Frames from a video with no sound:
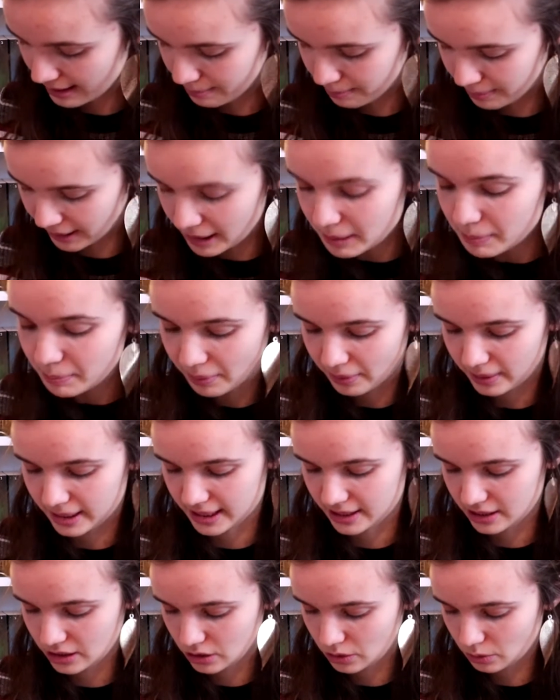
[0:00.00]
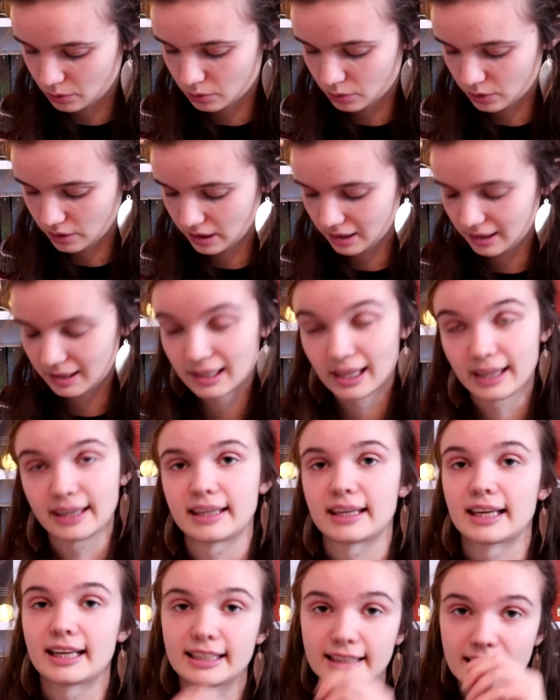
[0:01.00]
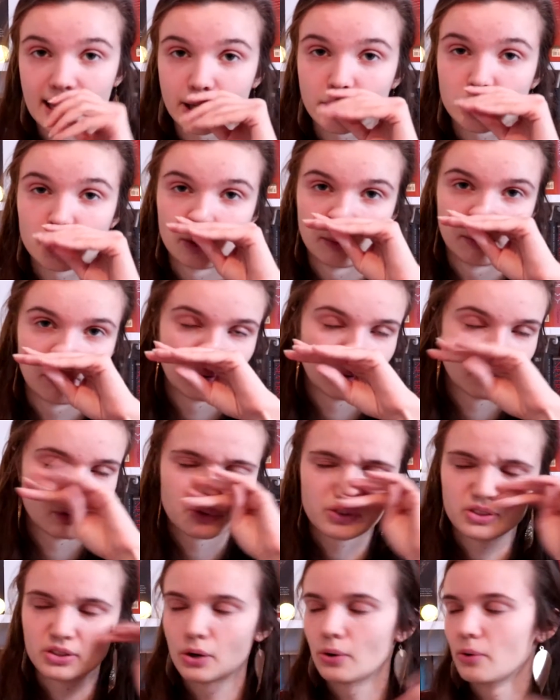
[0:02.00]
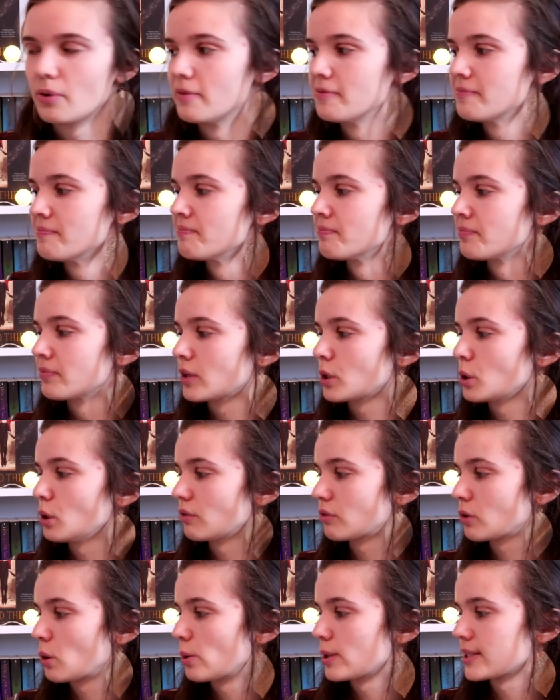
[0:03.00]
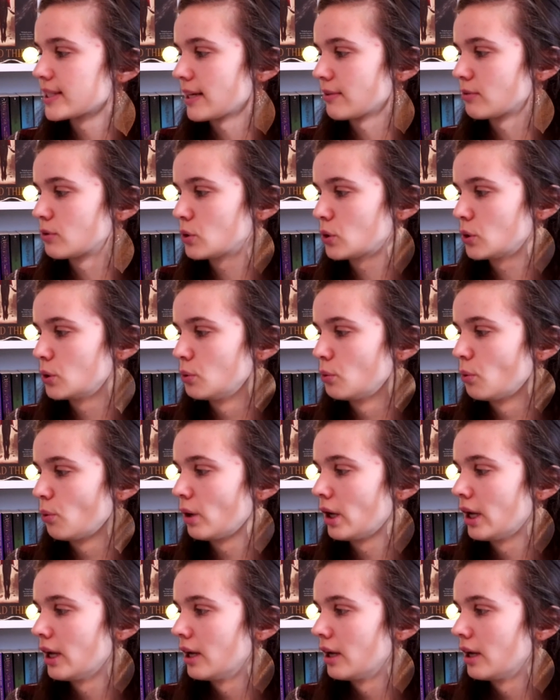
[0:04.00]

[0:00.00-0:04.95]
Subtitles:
be impressed or liking the actual book. So you of course have to